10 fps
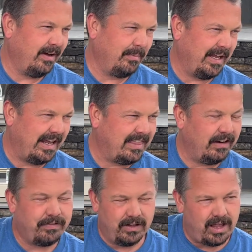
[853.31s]
And I think
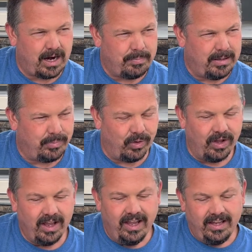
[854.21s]
for a lot of people,
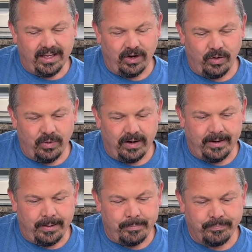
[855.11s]

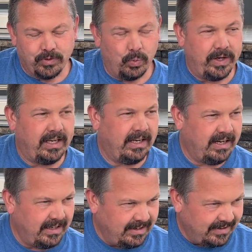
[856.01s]
we
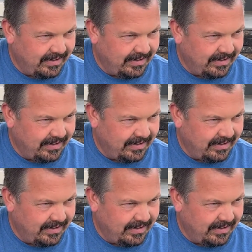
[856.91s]
need